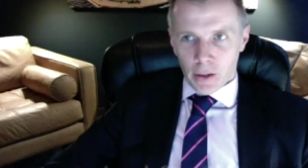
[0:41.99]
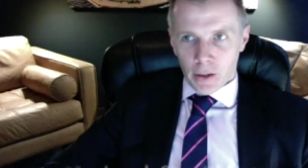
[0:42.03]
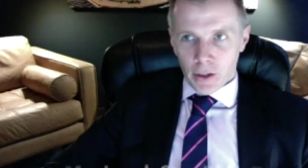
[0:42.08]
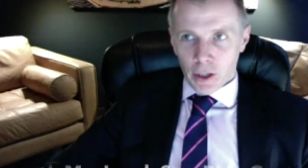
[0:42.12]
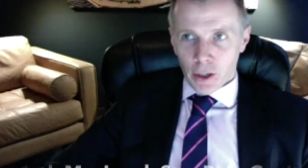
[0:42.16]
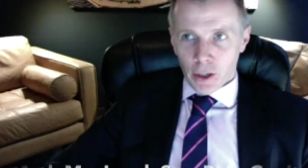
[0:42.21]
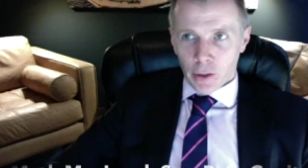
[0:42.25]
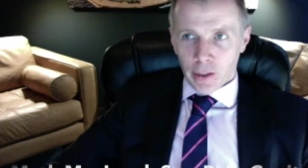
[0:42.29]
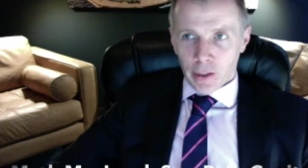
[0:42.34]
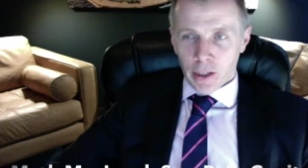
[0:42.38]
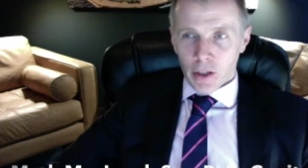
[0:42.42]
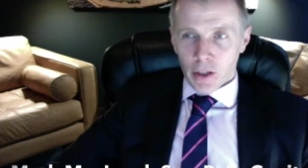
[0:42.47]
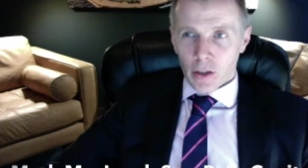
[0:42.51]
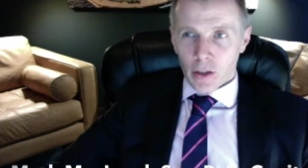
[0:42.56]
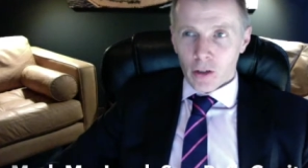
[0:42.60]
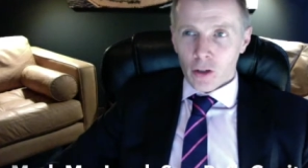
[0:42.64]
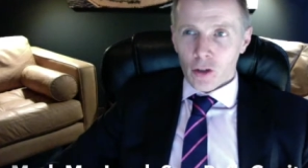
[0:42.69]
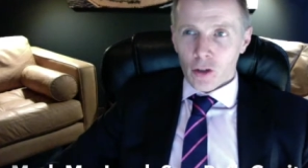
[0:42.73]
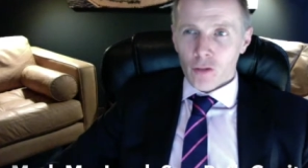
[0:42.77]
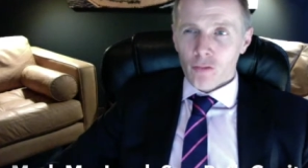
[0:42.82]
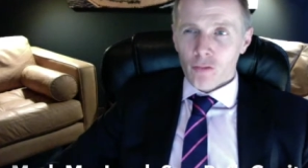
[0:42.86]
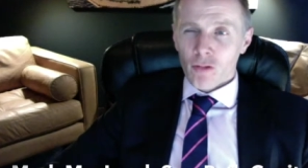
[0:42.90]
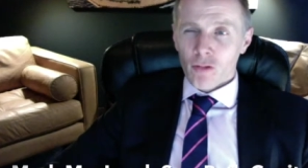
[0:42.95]
In
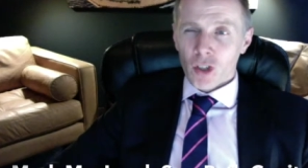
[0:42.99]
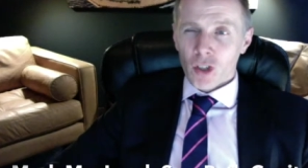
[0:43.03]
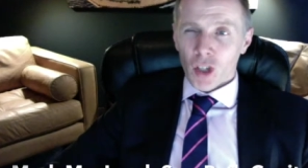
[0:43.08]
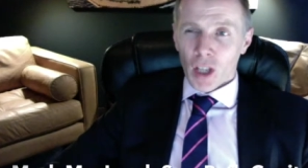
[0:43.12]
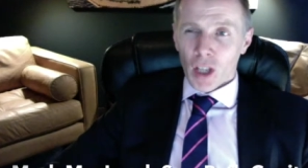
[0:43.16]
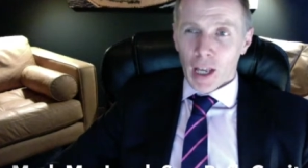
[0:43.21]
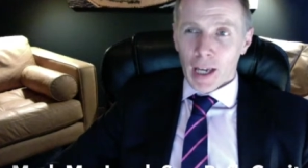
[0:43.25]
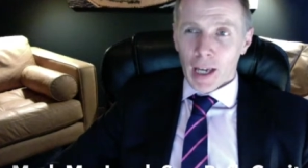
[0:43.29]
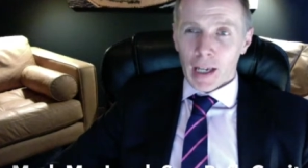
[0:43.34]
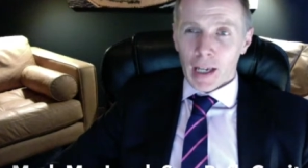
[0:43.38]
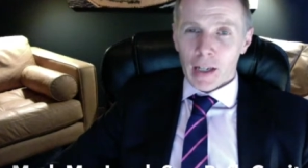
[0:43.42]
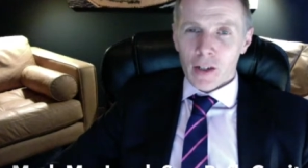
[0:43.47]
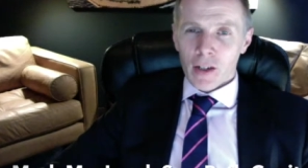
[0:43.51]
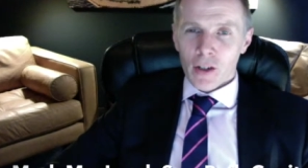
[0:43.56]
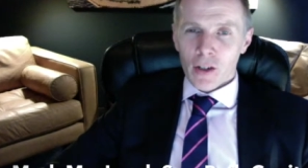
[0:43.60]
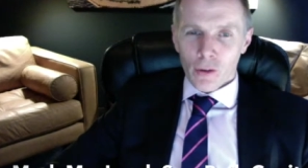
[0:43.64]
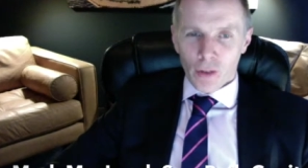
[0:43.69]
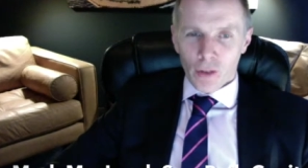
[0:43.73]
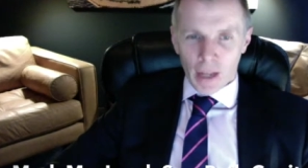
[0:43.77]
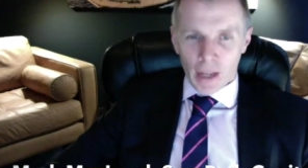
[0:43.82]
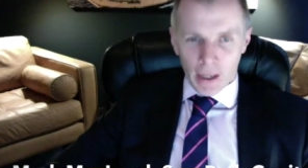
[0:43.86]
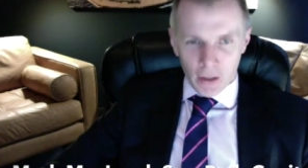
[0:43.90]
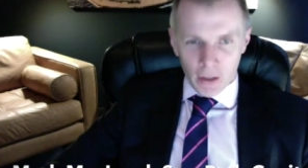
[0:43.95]
July
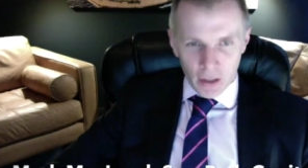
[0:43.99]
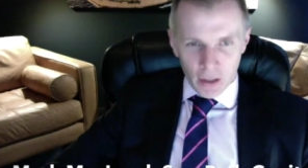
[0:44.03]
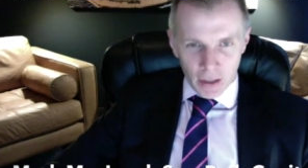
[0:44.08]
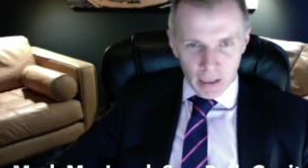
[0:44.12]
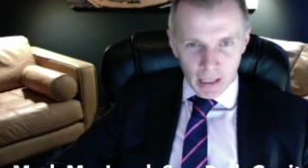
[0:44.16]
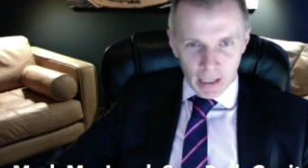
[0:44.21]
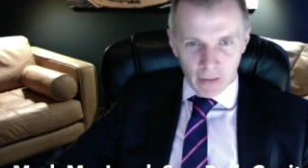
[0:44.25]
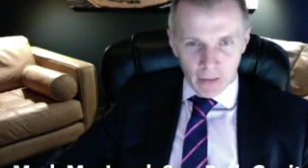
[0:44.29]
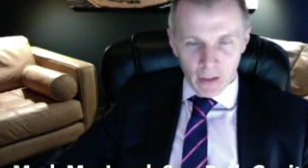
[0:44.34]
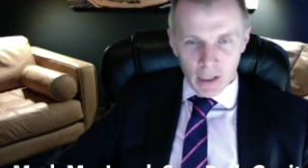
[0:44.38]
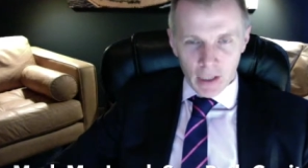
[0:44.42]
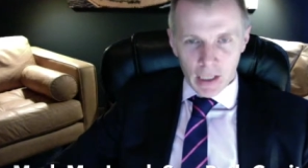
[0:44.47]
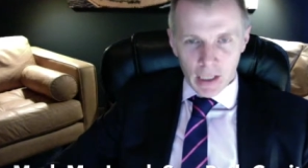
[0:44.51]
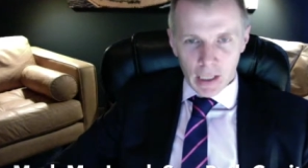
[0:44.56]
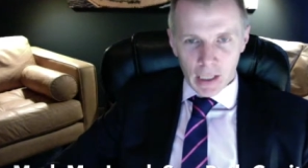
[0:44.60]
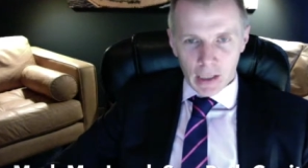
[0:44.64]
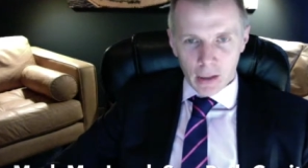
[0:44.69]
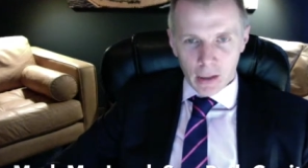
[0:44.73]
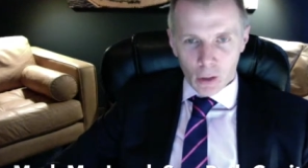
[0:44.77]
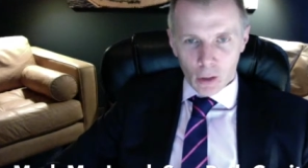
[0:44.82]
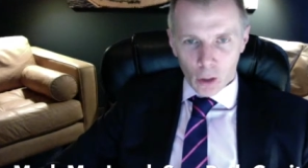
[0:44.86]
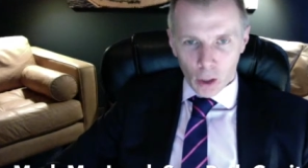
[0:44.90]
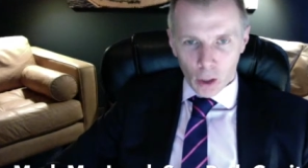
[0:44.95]
2017
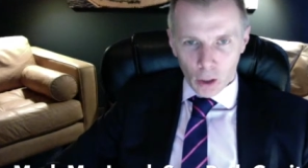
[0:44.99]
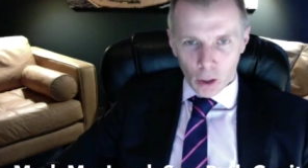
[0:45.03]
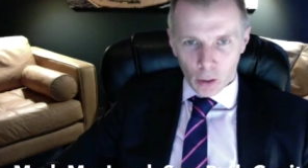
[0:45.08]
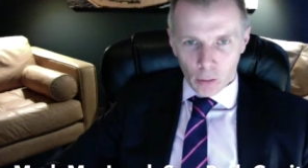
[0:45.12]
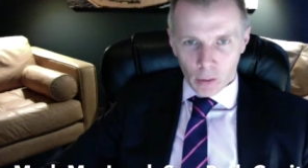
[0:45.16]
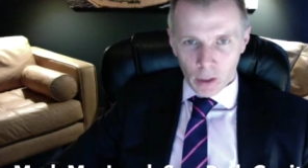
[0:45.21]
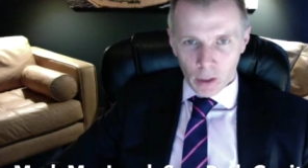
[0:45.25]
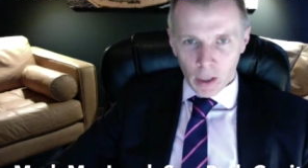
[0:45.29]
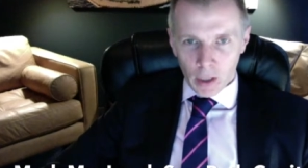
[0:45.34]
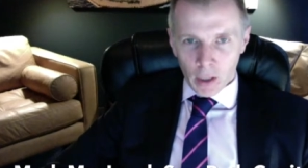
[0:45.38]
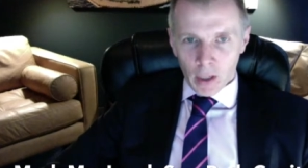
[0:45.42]
alone,